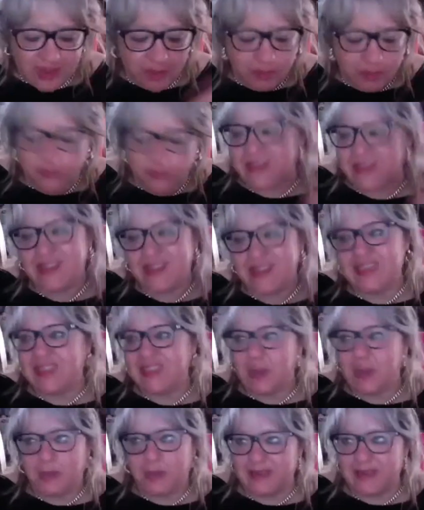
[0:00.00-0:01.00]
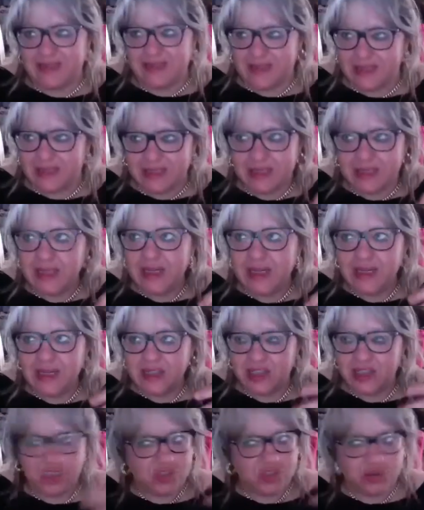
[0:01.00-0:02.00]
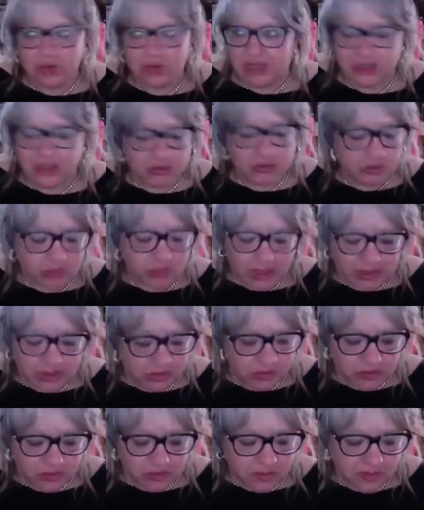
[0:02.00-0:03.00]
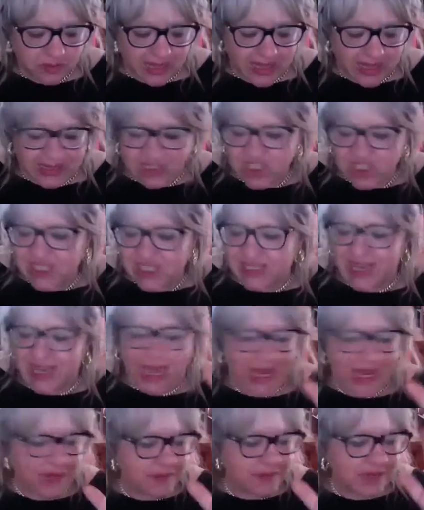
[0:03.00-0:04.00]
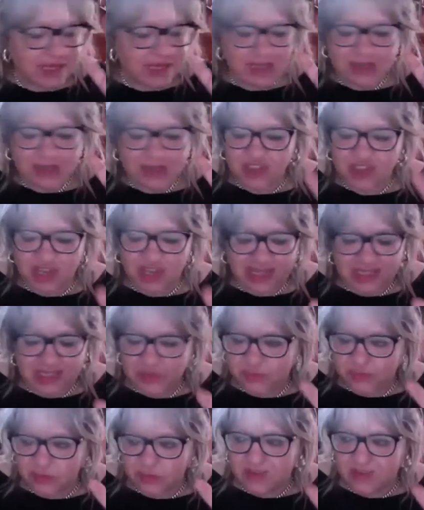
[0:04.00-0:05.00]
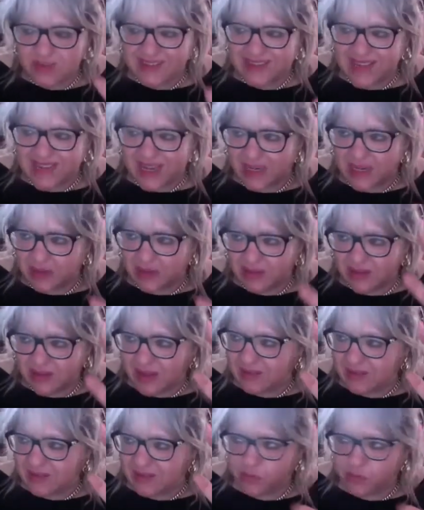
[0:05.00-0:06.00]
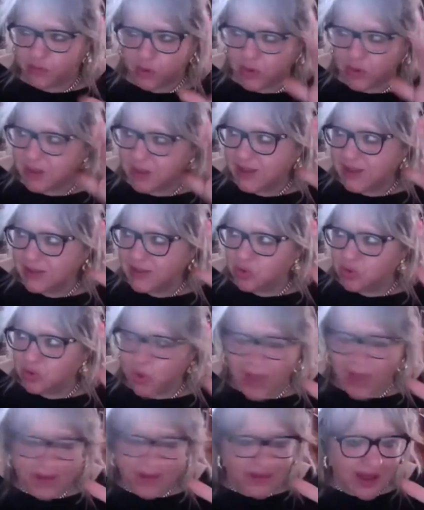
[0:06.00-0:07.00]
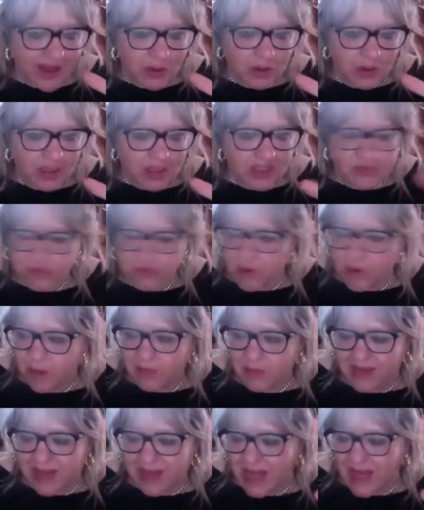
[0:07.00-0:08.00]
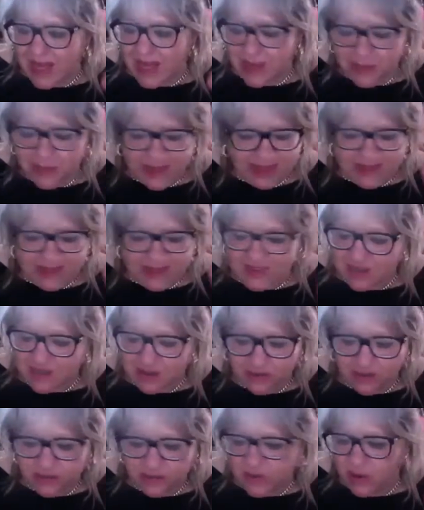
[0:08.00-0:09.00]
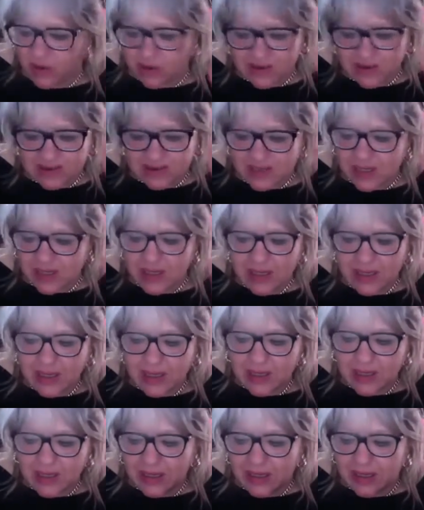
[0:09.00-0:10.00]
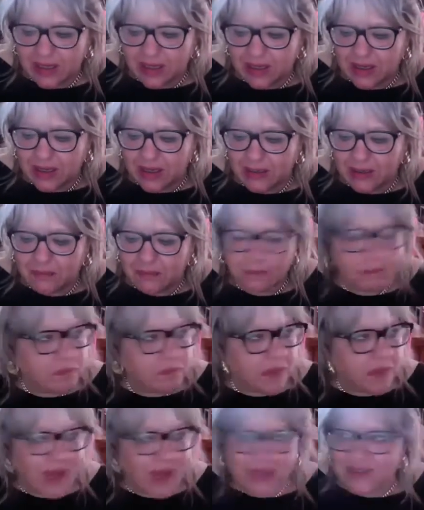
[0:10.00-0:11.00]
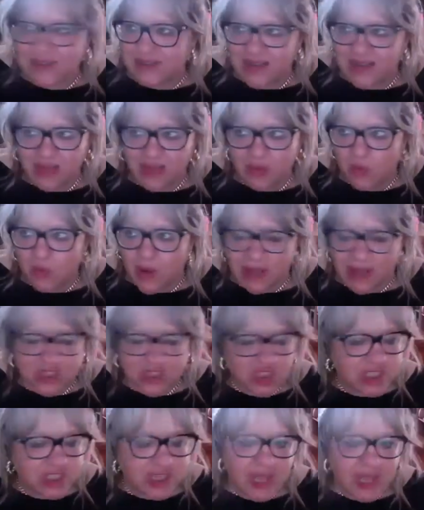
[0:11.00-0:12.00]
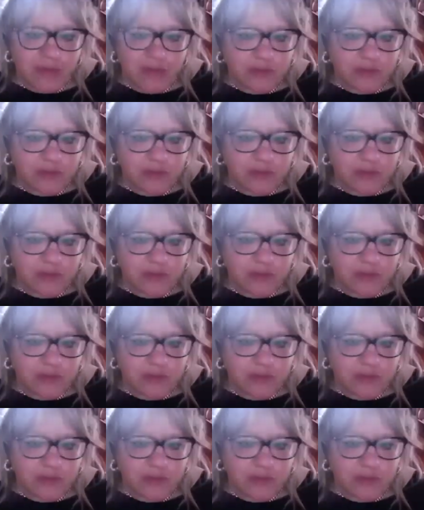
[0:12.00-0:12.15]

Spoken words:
Francesca Pasini, she's a great curator in Milan. She came just for the sake of it, that for 12 hours from Milan, making sacrifice. And another one, she came for 6 hours.